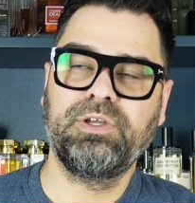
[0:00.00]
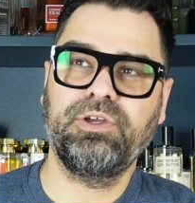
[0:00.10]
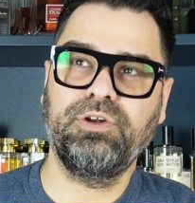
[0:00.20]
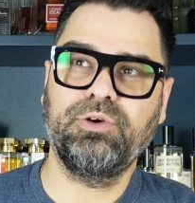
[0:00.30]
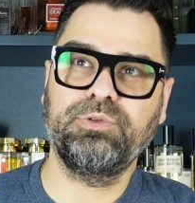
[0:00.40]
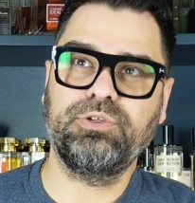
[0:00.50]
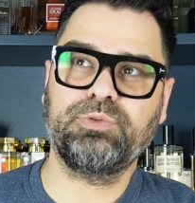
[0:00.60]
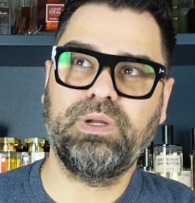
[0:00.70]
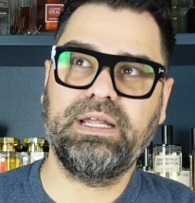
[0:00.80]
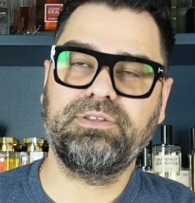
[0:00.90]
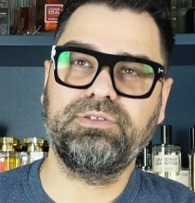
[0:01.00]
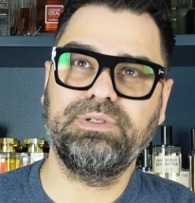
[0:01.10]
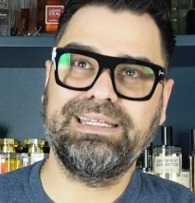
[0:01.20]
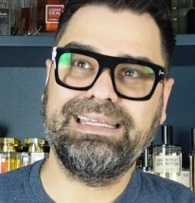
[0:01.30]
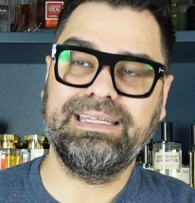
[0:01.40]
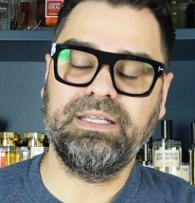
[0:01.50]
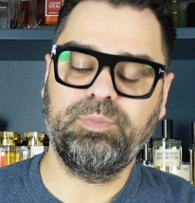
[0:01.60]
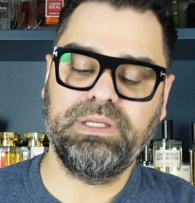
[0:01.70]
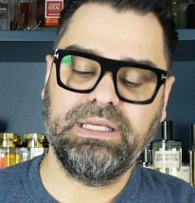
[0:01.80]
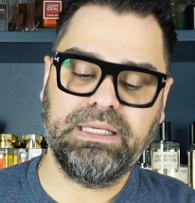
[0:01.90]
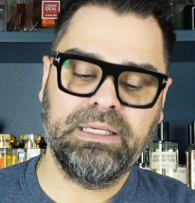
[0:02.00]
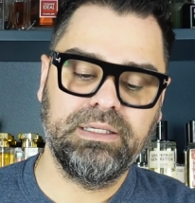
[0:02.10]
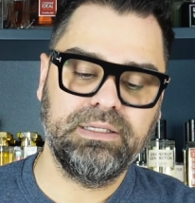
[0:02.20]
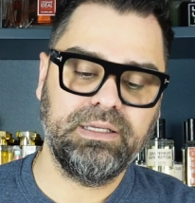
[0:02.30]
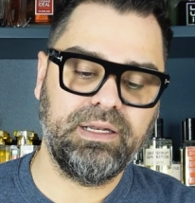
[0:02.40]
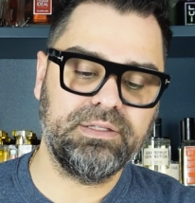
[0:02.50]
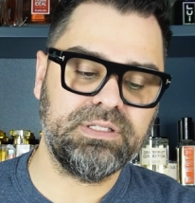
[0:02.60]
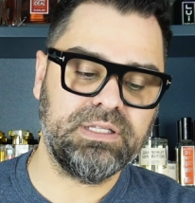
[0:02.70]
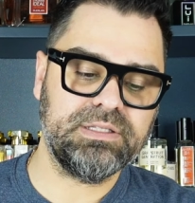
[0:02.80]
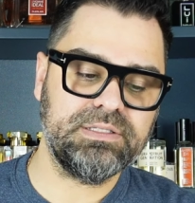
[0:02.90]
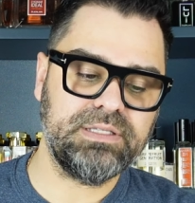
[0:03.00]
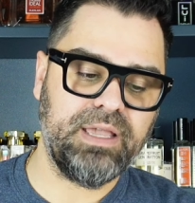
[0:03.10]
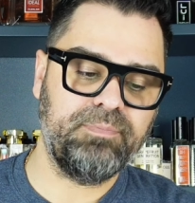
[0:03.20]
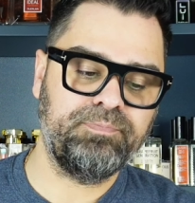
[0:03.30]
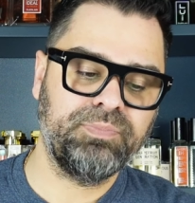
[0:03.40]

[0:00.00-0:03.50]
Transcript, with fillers: an eau de toilette to an EDP and it's not the same.